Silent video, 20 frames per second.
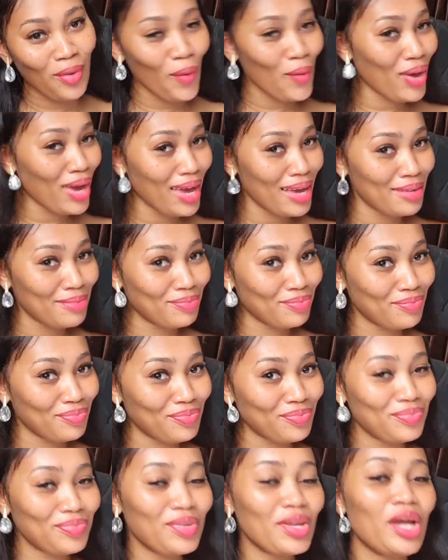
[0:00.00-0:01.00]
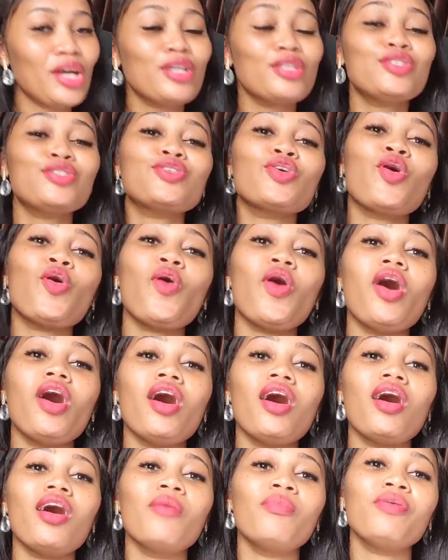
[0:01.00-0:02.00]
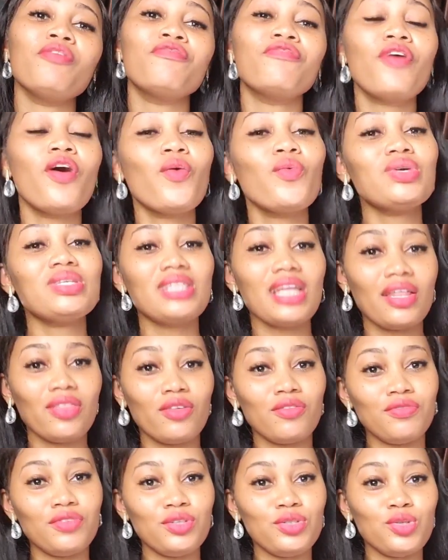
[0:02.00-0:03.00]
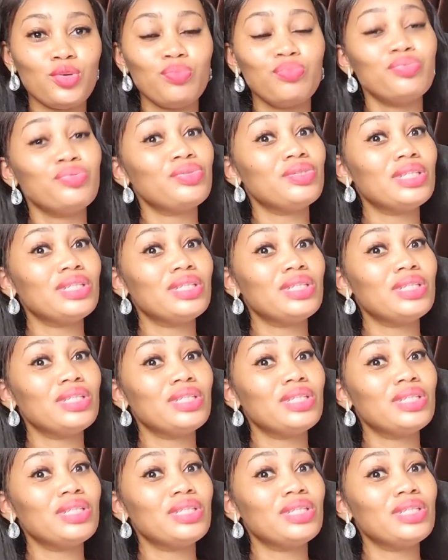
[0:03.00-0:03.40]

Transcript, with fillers: Okay, so before we start the video,